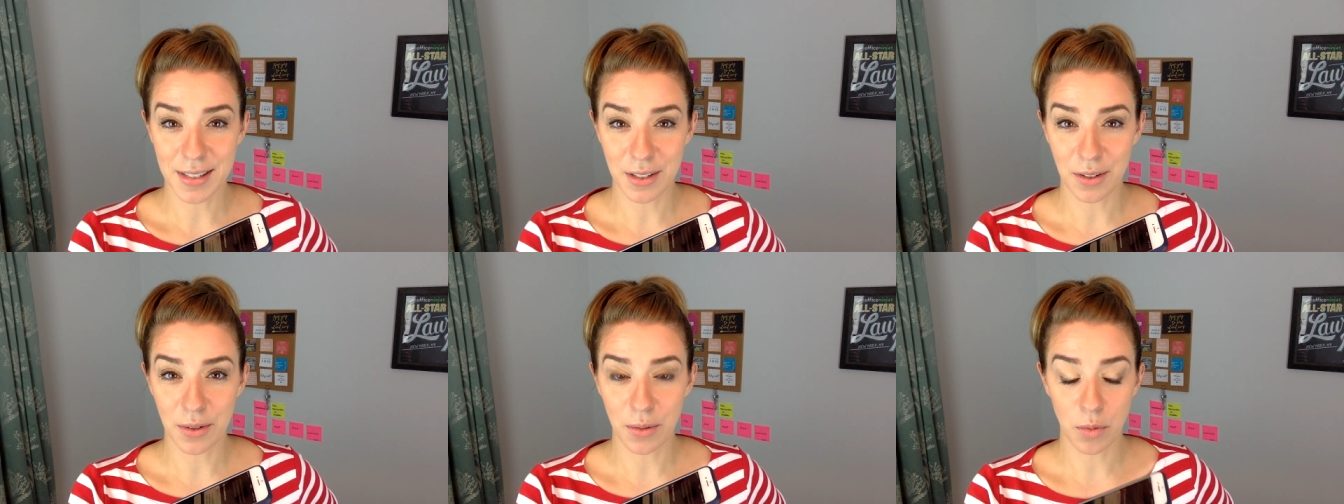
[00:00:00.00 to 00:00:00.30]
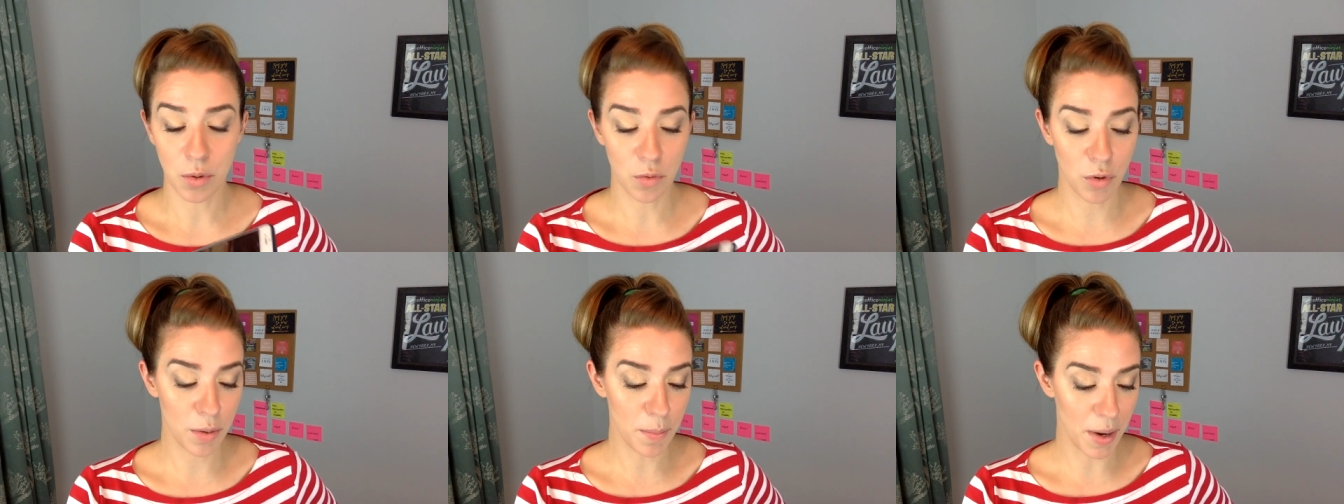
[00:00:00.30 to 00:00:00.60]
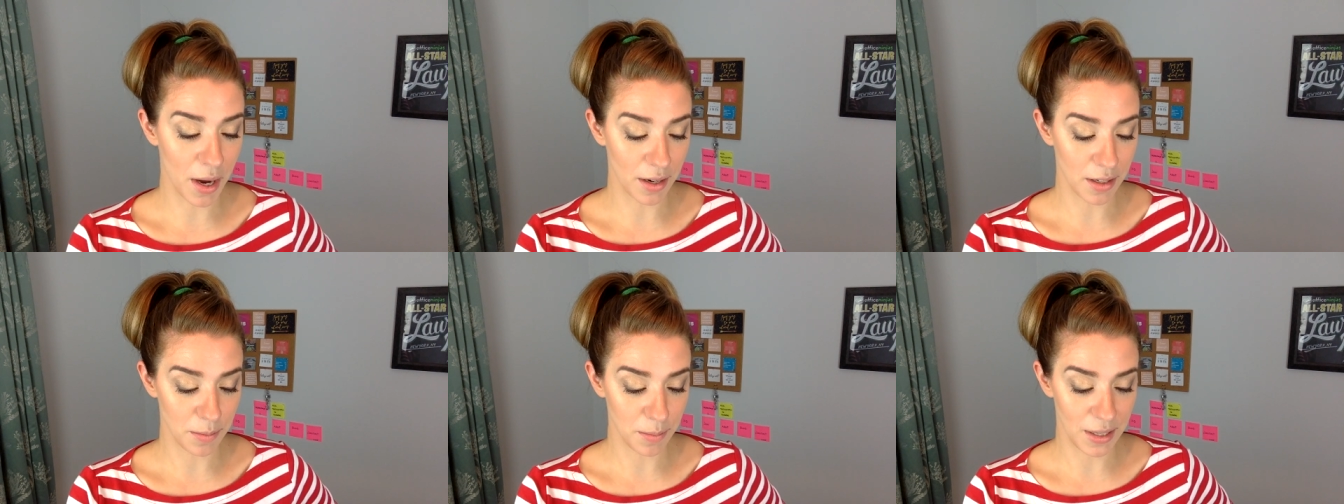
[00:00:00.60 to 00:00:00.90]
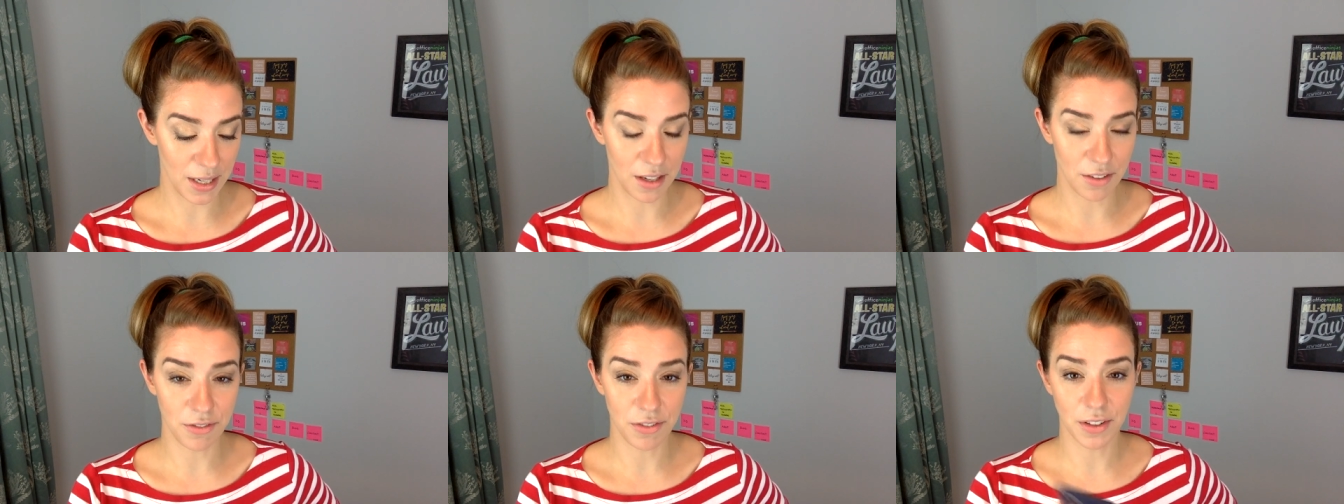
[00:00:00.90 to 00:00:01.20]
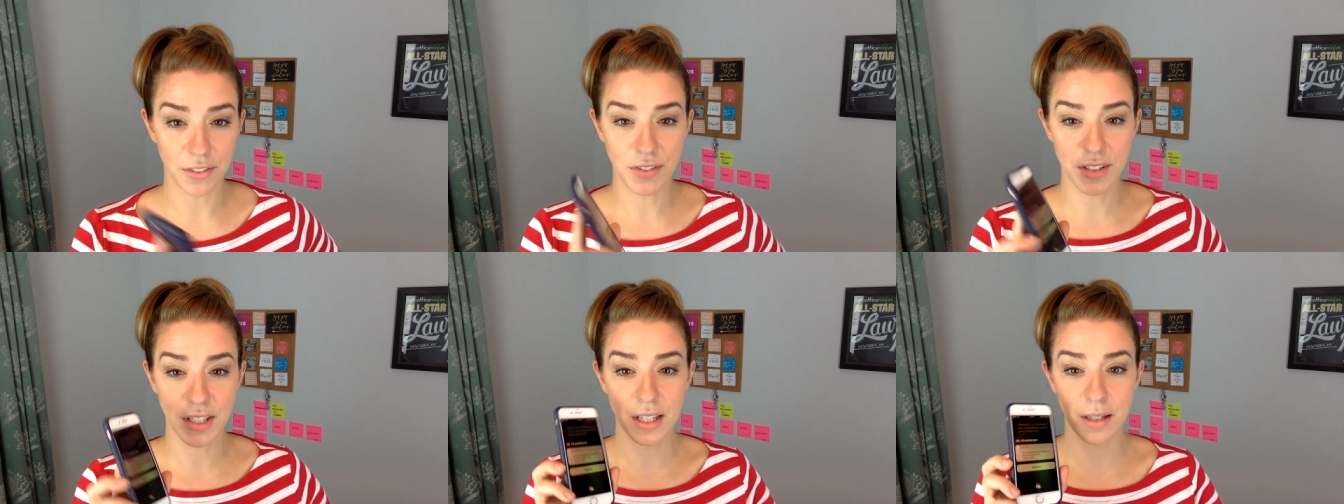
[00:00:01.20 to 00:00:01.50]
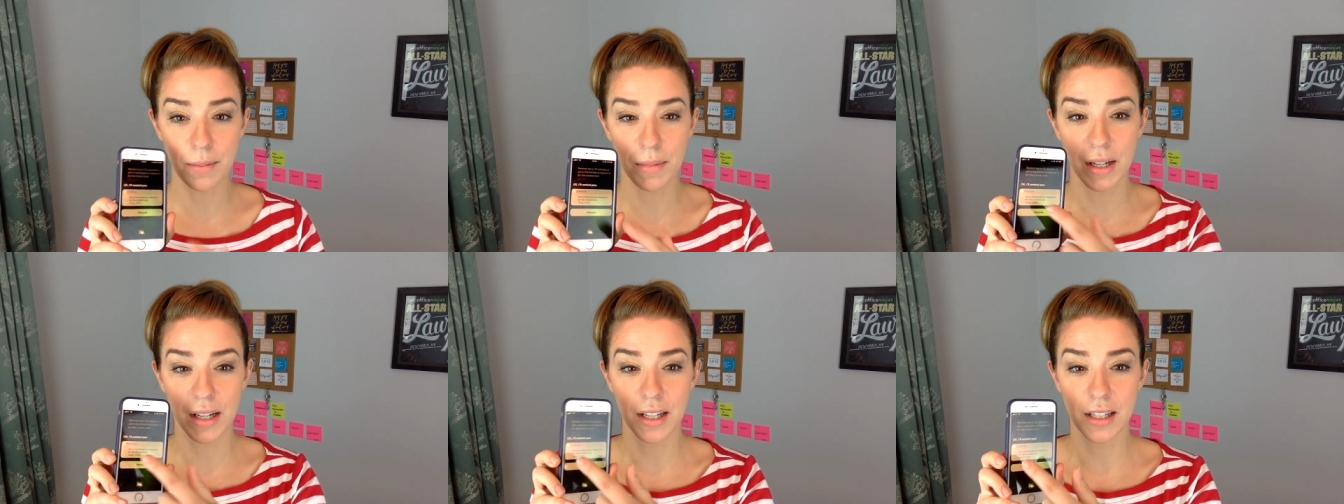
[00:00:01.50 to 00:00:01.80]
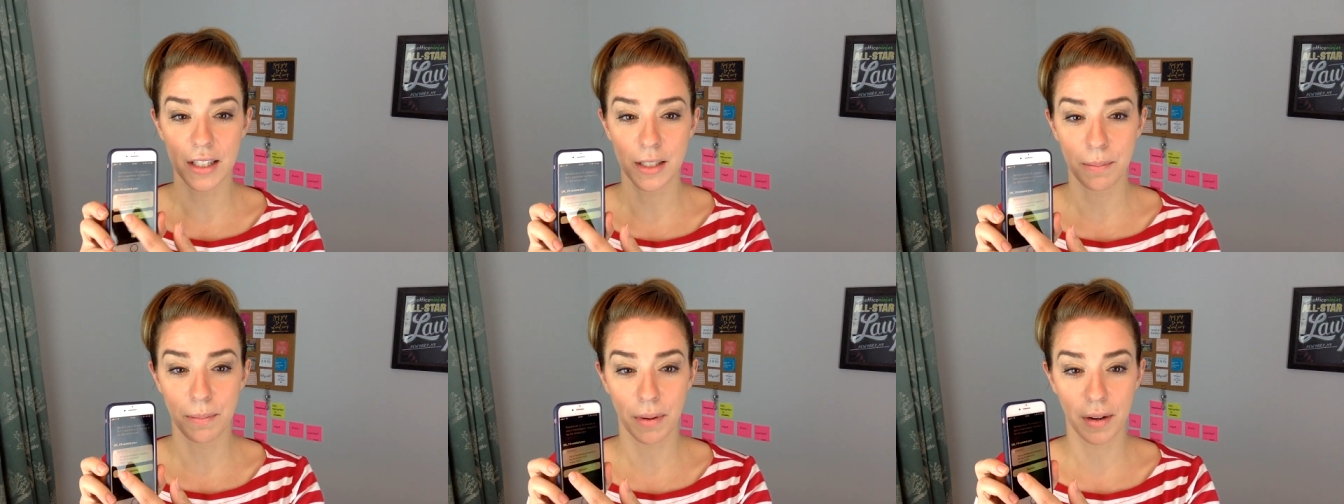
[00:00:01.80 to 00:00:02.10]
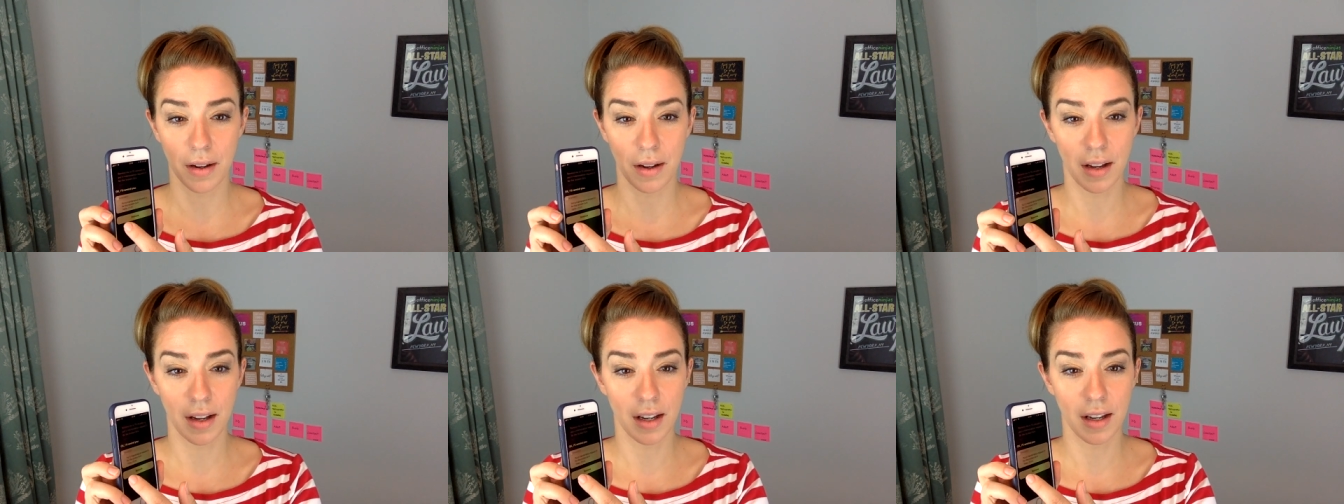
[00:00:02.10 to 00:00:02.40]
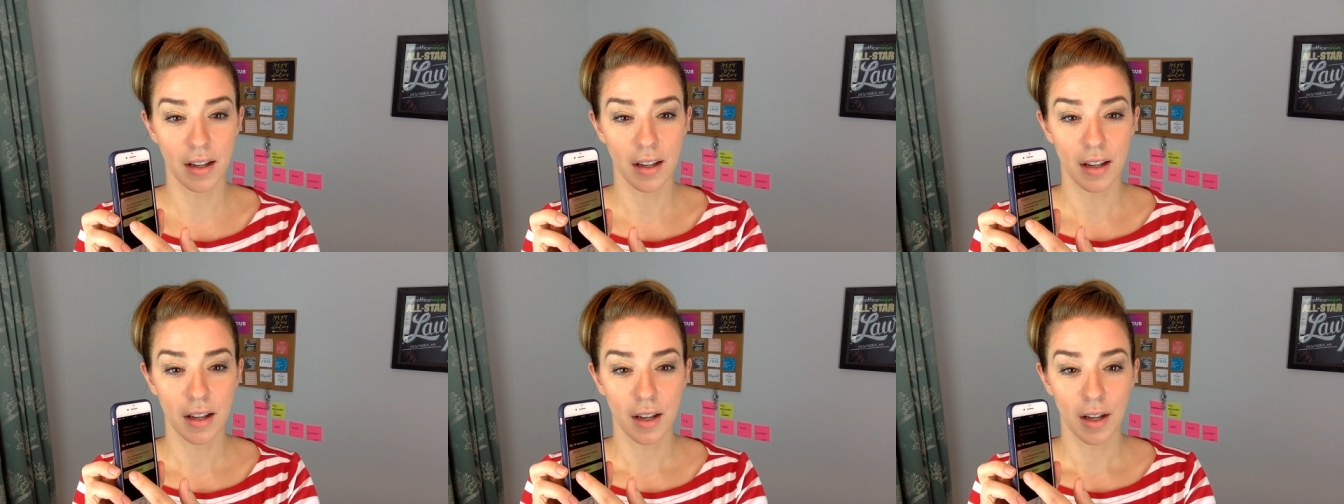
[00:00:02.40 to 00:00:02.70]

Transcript: Siri will remind me in 15 minutes by